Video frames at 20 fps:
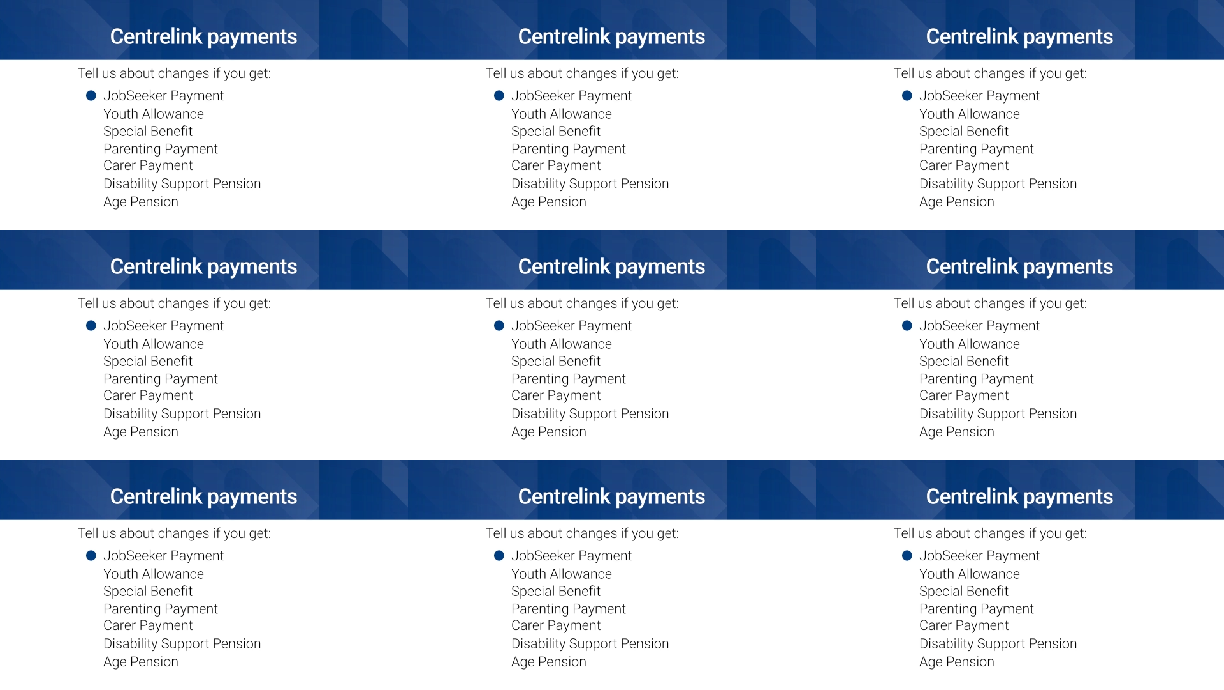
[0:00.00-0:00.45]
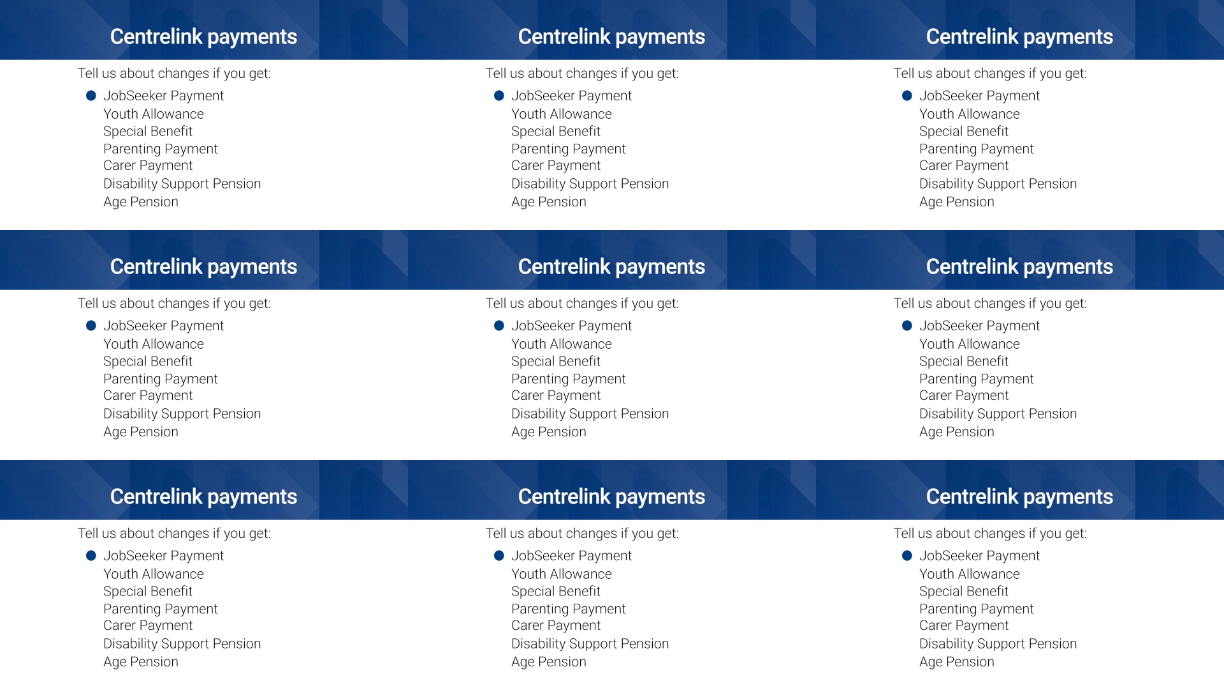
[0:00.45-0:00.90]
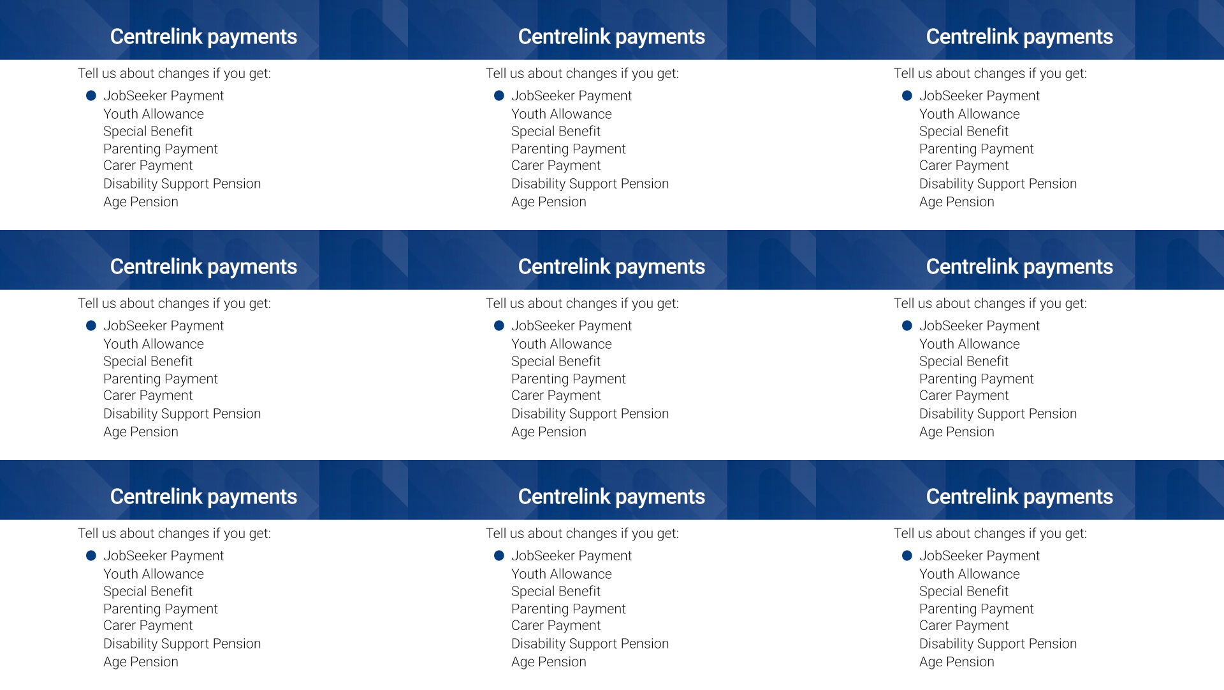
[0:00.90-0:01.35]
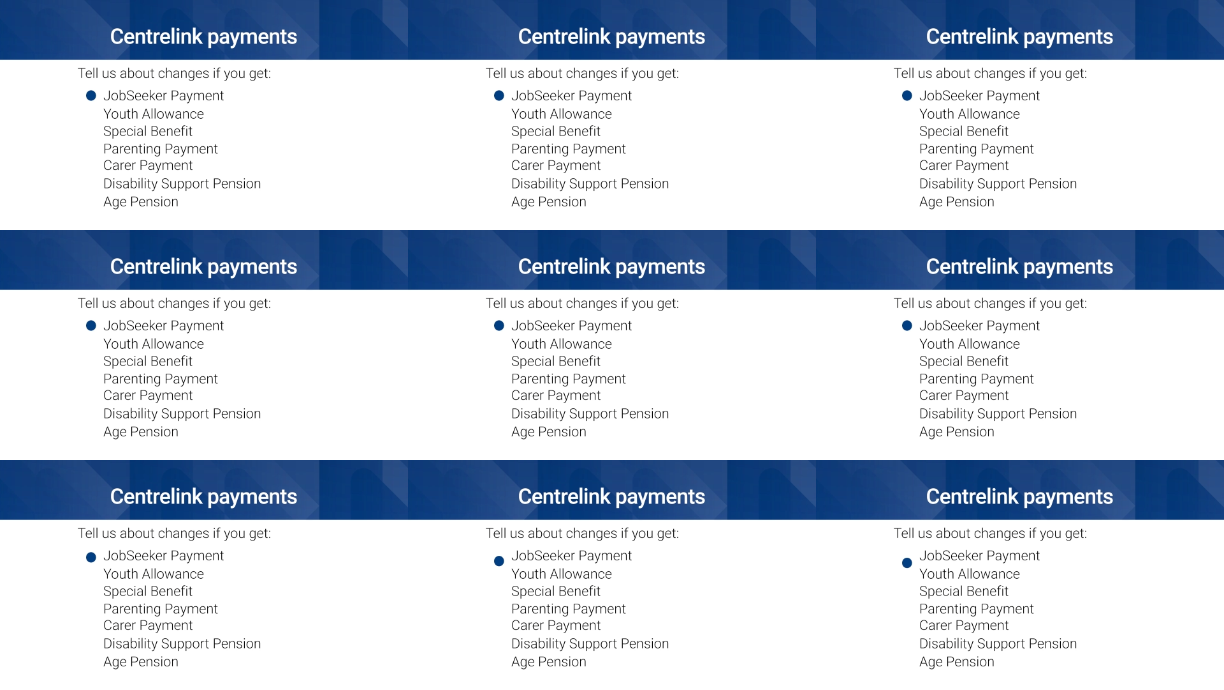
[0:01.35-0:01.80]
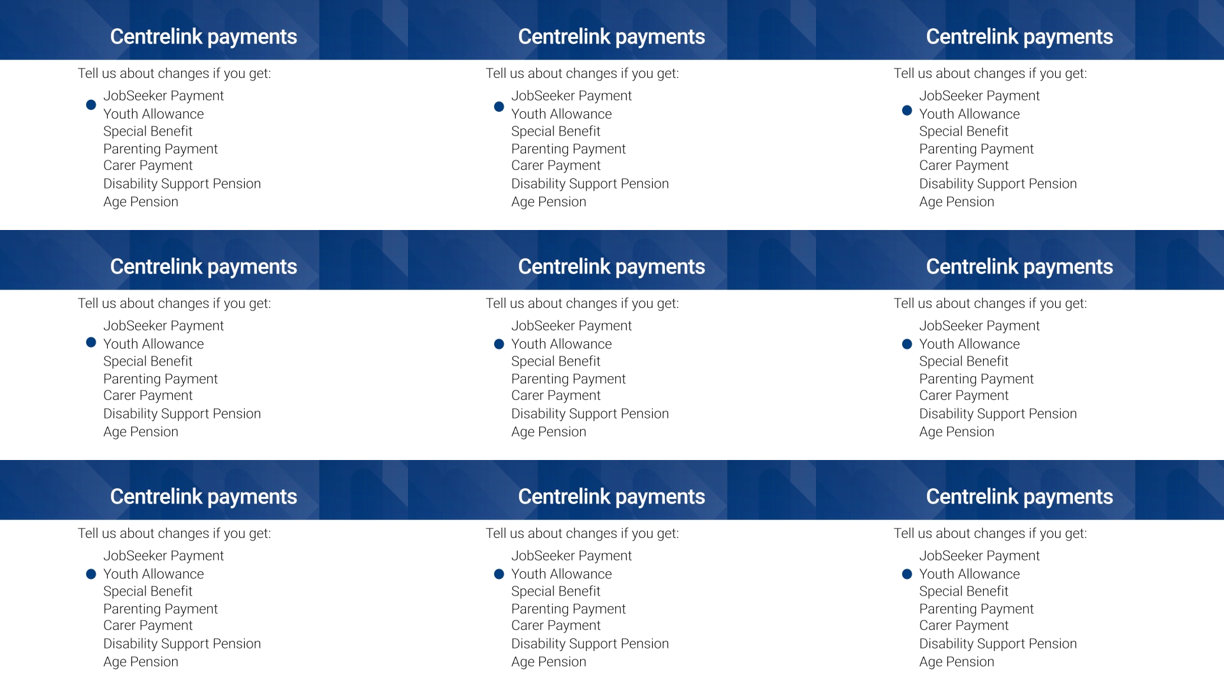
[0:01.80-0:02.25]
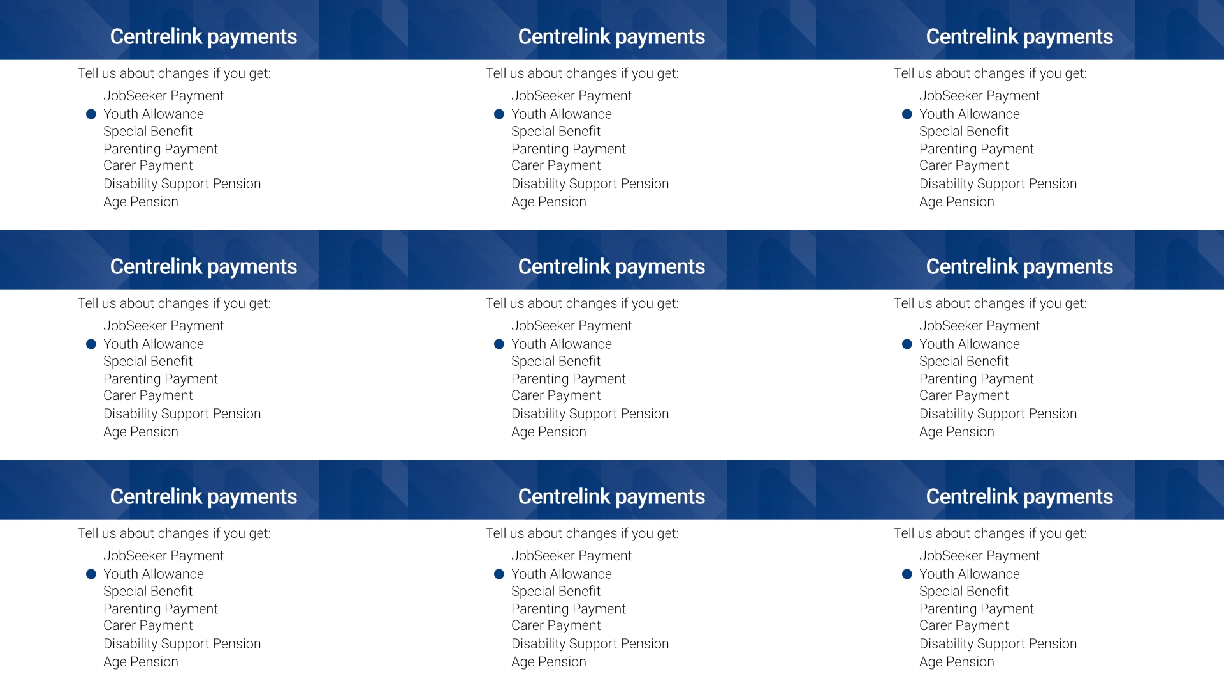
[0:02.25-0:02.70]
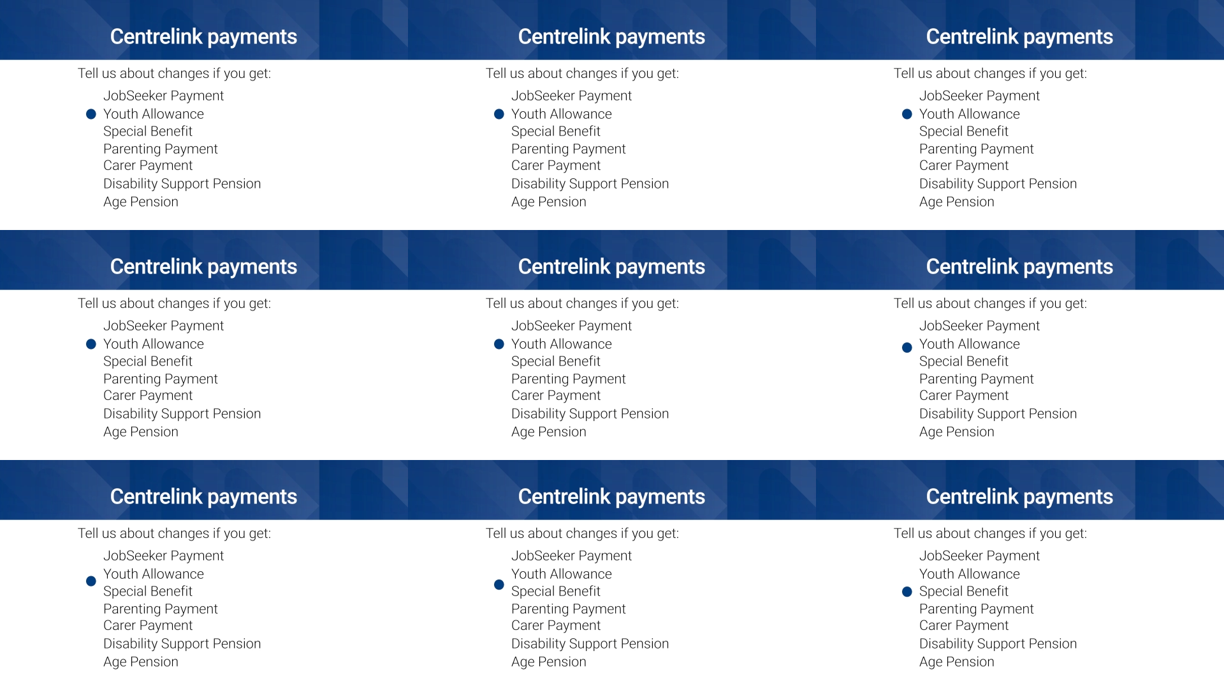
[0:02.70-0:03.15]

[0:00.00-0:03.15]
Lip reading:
Nobody's mouth can be seen.